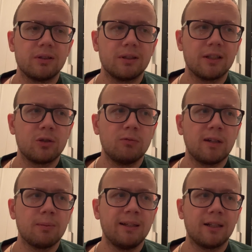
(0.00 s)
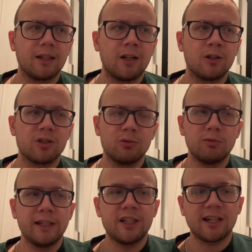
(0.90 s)
sort of read a bit like an Arsenal
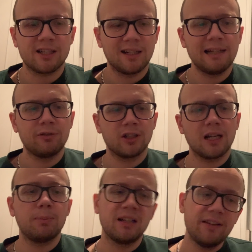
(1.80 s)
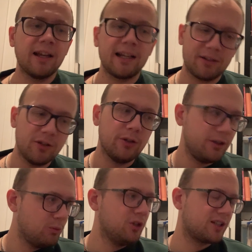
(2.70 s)
rejects 11. A couple in there who
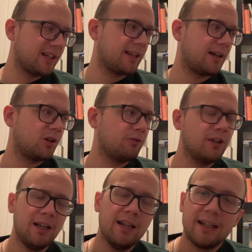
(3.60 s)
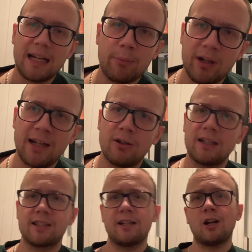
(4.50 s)
you wouldn't say that of. Gabriel
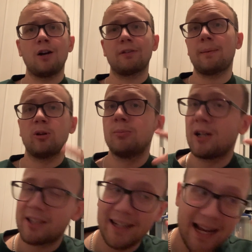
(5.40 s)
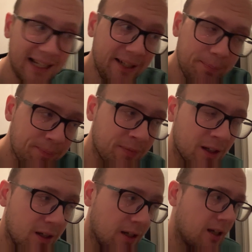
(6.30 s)
at centre-half, Gabriel Martinelli
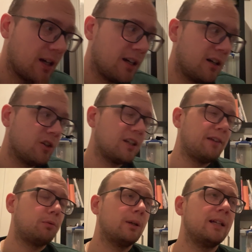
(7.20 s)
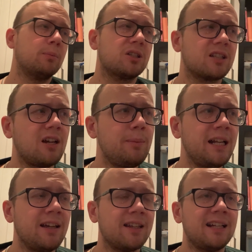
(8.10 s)
on the left wing, but so
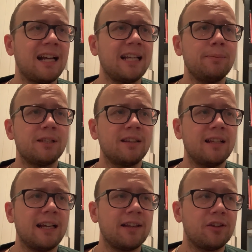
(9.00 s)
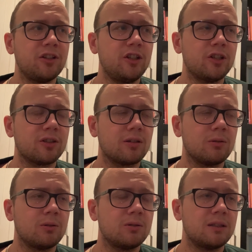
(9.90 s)
many other names in there that you just
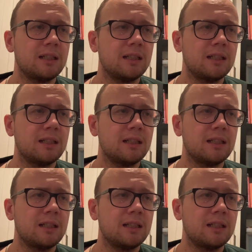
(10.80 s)
thought,